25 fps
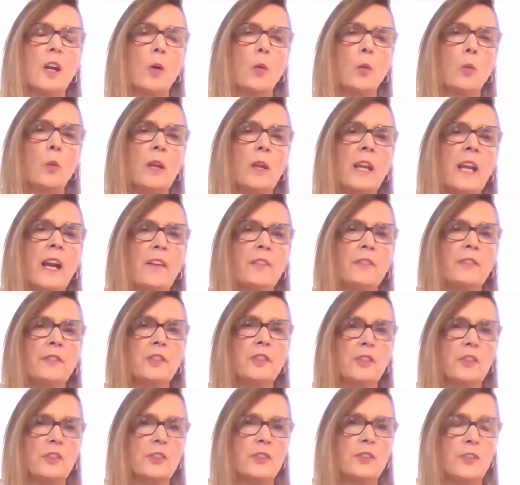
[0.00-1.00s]
We have
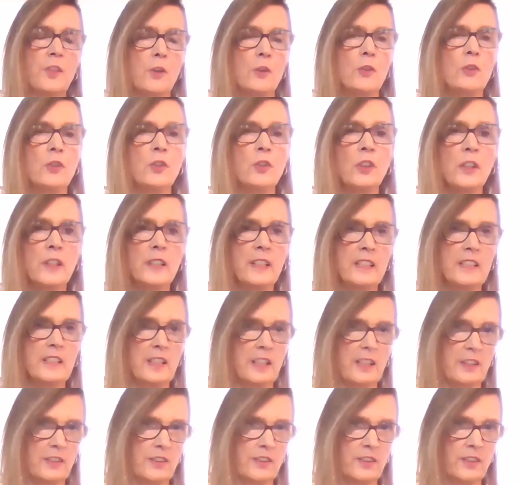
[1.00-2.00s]
to socially
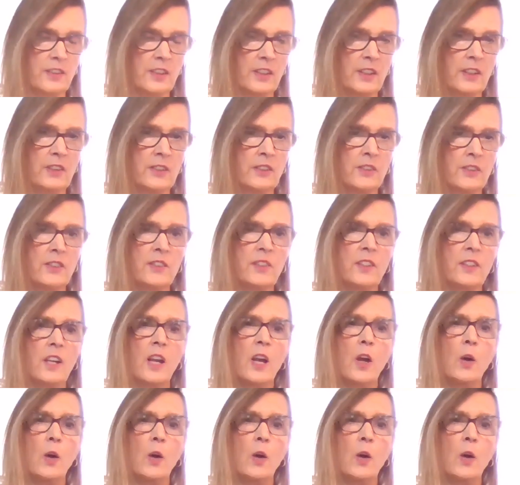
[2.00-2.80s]
distance.